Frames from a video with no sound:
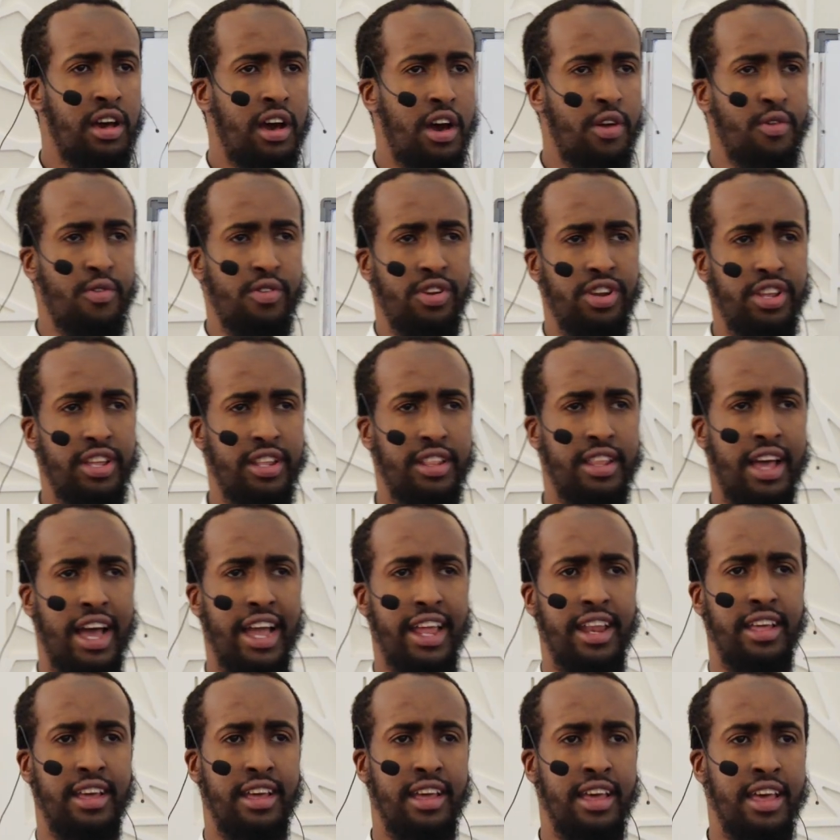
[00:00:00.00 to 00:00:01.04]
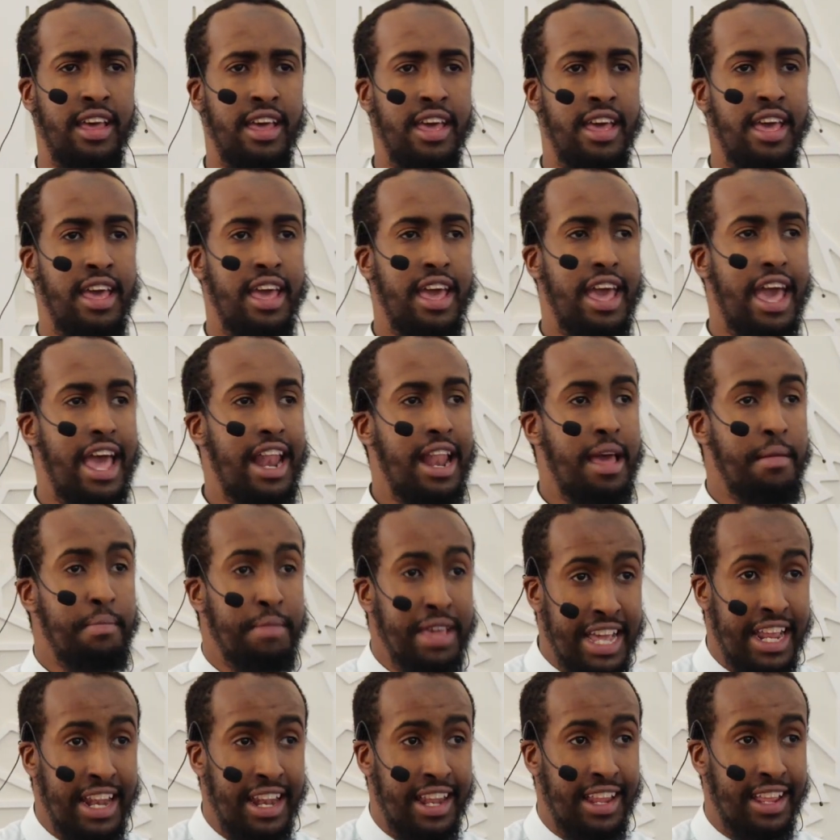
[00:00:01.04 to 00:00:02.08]
Harun al-Rashid died.
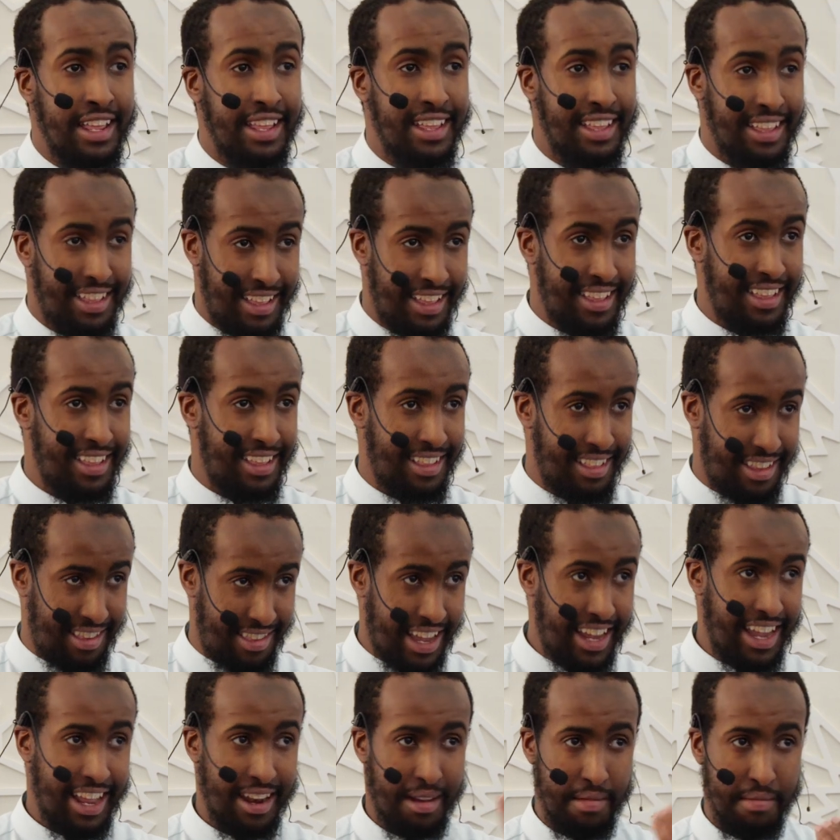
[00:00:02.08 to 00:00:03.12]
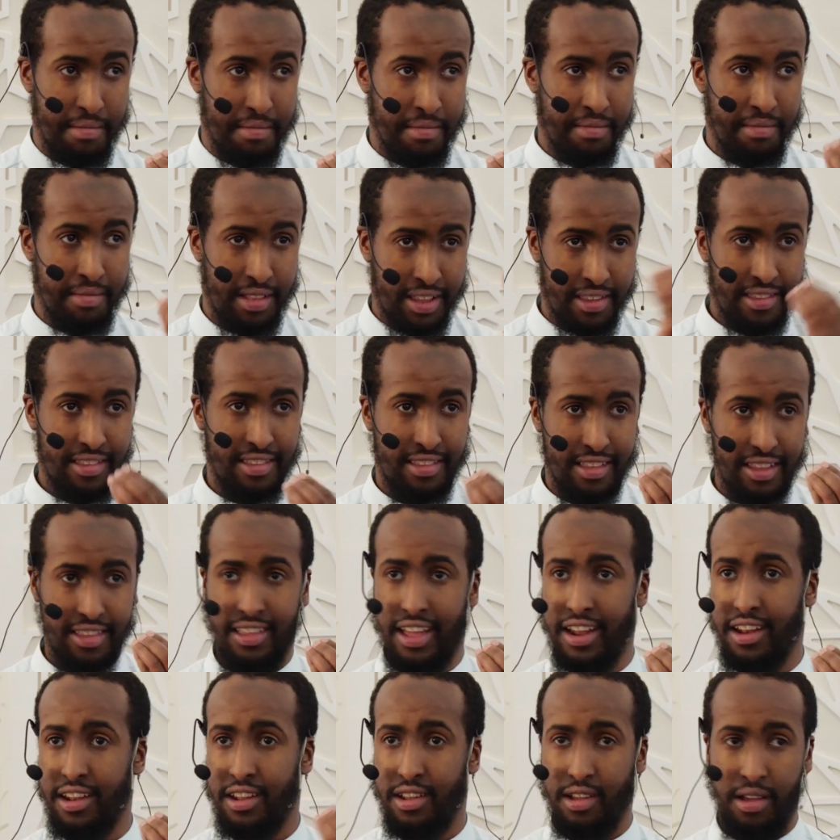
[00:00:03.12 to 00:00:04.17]
Al-Amin, the
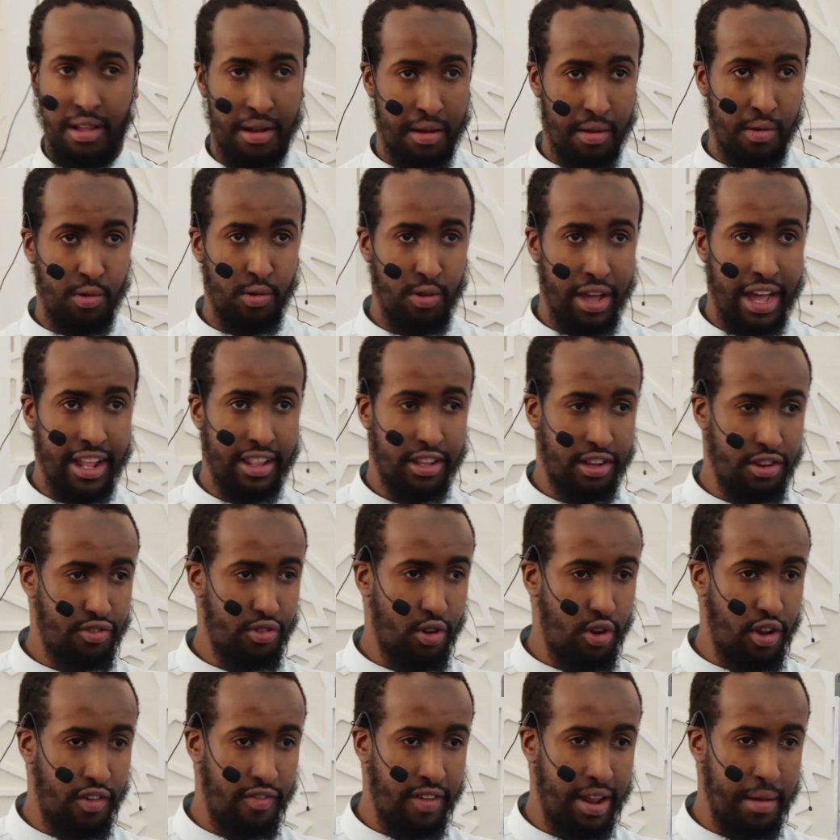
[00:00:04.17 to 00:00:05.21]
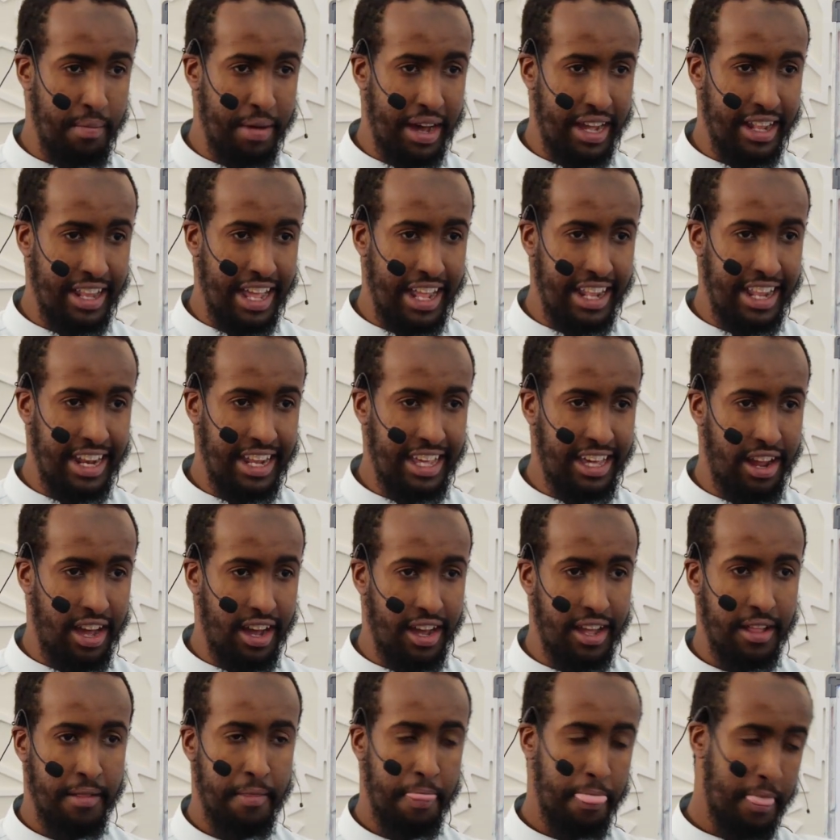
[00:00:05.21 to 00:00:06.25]
son who had control of al-Baghdad in
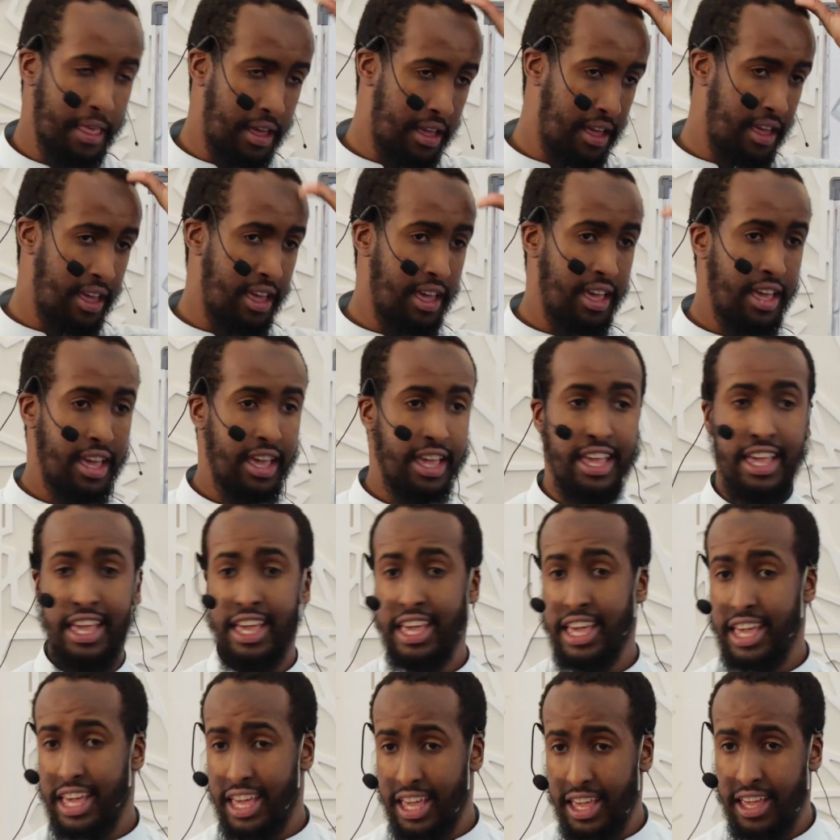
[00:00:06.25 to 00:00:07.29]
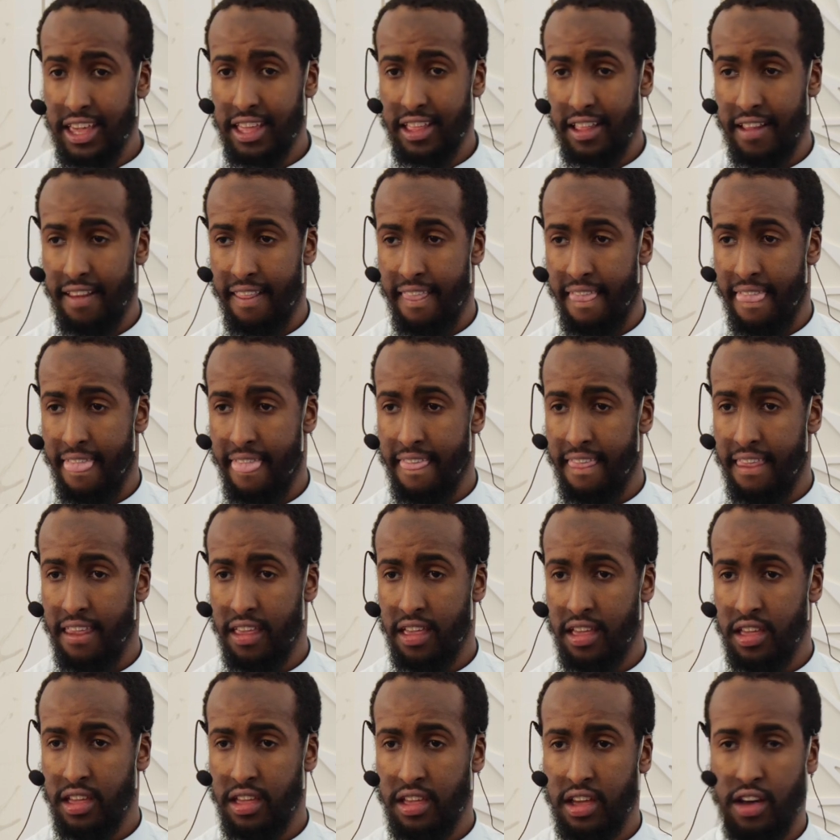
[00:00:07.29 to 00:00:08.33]
Iraq,
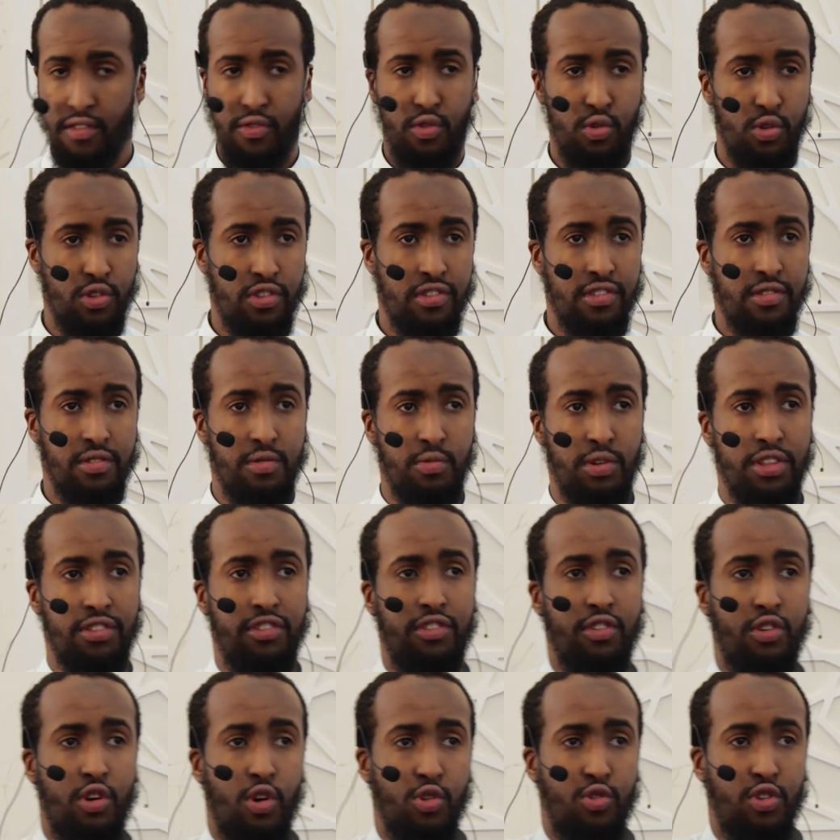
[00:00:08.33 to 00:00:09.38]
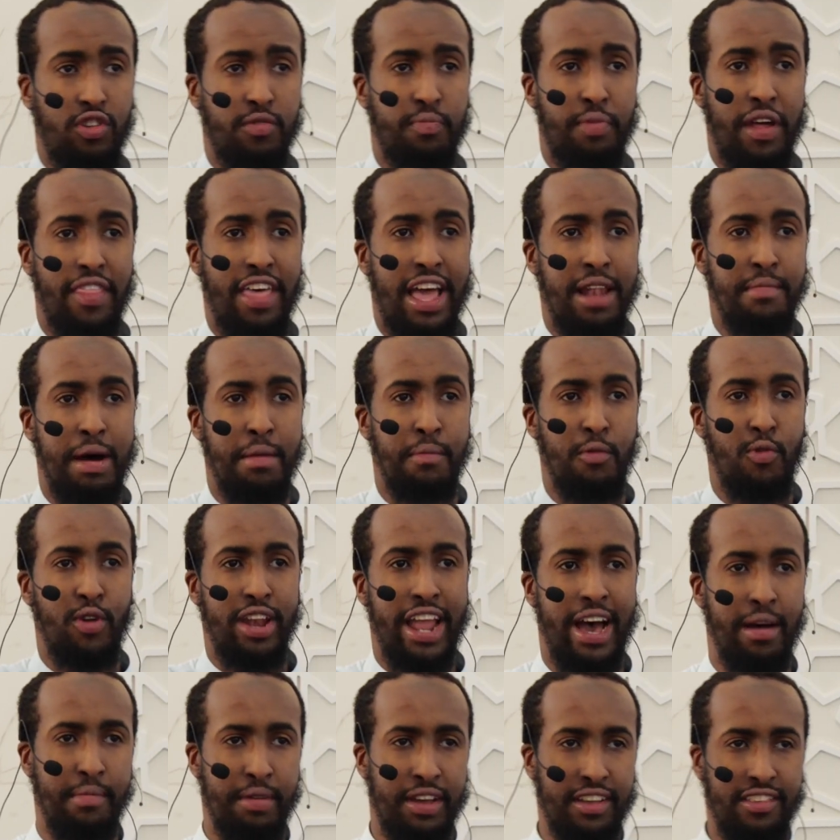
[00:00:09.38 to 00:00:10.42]
he, of course, wants to go to his brother
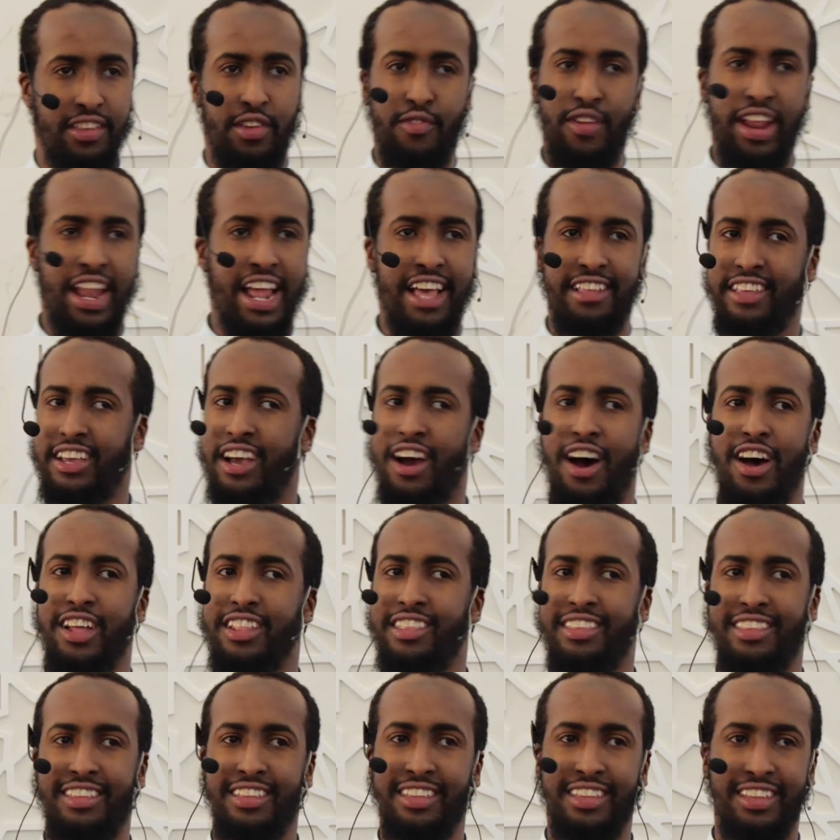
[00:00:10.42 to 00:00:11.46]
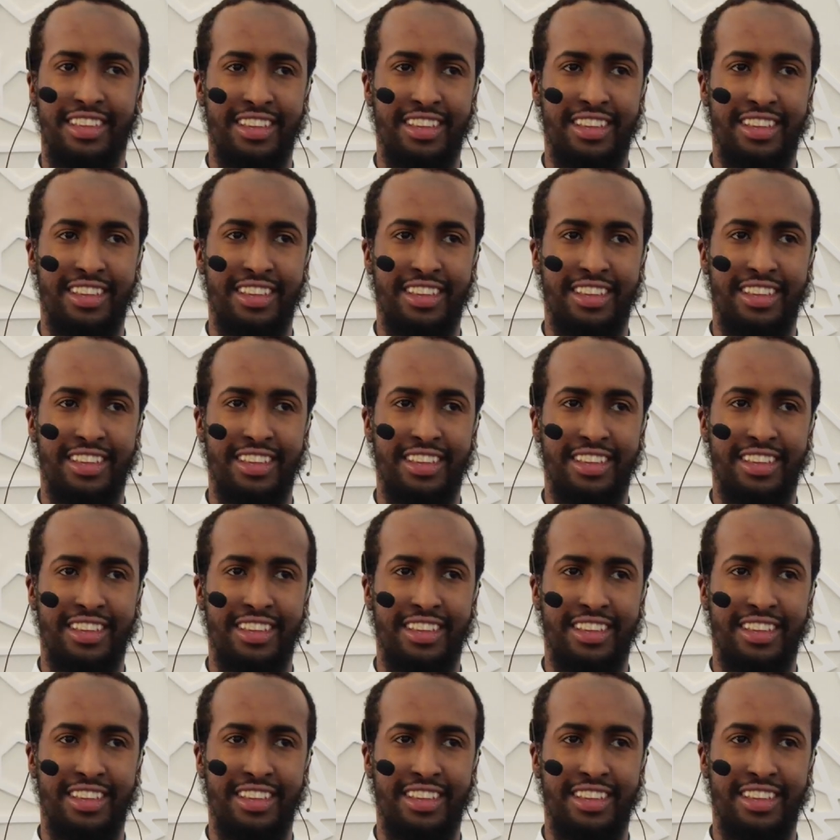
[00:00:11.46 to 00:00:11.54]
Al-Ma'mun now, because he realized he can't